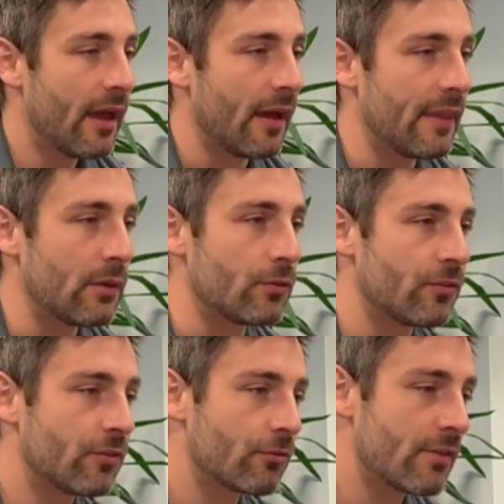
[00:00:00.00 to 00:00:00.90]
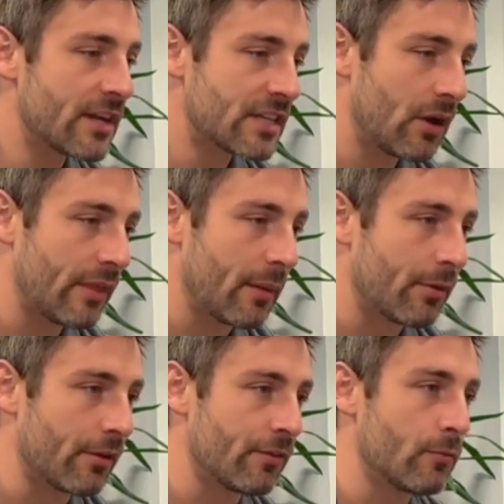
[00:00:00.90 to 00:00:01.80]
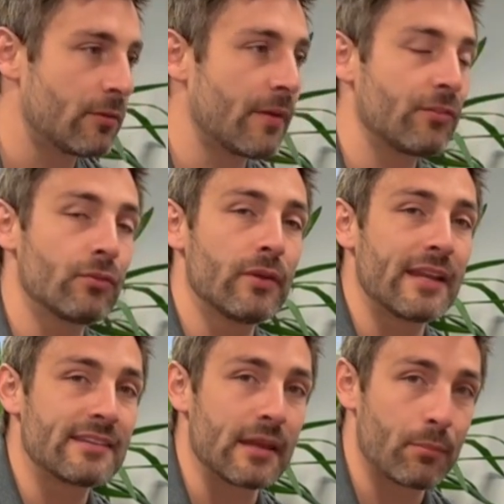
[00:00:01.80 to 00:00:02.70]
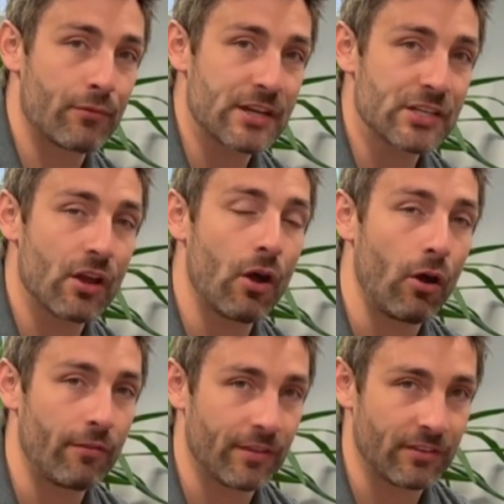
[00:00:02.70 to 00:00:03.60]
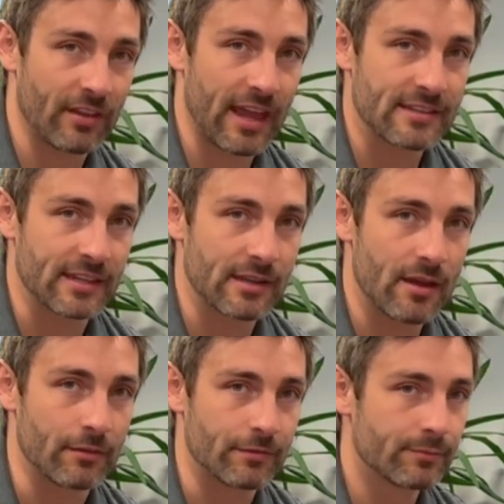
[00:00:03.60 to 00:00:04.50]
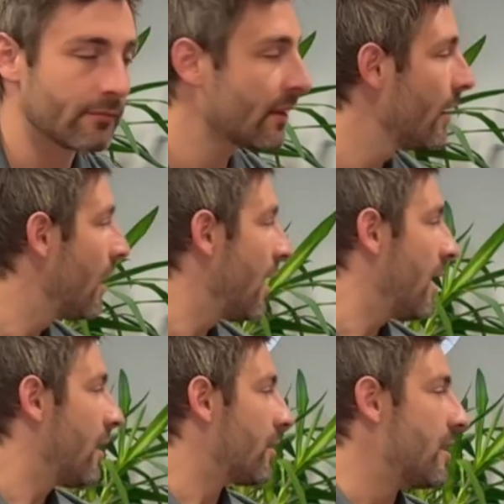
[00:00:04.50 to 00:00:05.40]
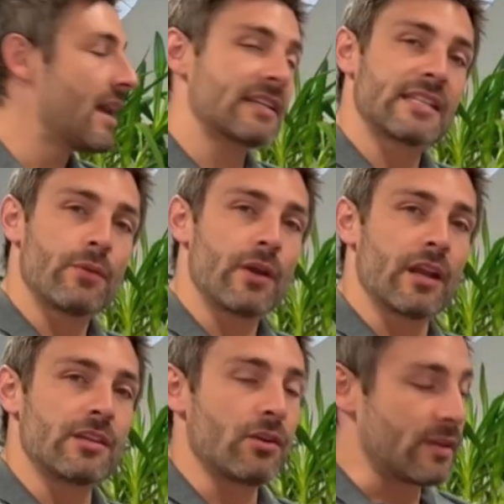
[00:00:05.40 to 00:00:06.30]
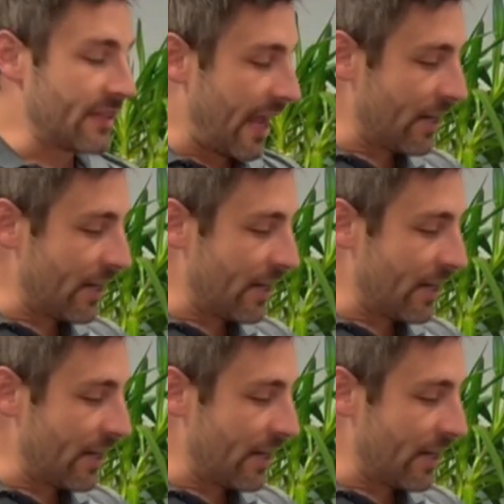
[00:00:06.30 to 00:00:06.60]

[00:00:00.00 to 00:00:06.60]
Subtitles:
and that will stretch out that piriformis muscle and take pressure off the sciatic nerve. The next thing we're going to do is we're